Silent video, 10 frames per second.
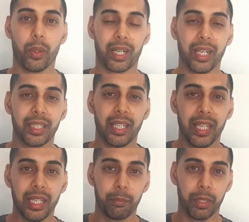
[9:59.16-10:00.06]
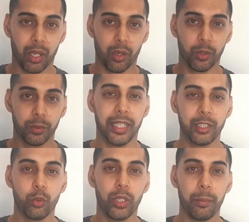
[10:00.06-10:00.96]
and click the link below,
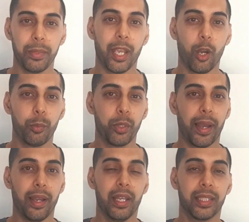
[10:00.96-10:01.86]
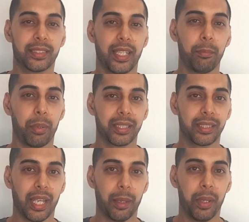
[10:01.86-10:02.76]
this will let me help you out step by
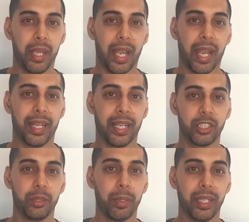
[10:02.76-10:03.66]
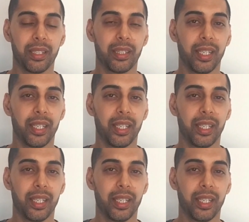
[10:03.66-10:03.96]
step and actually making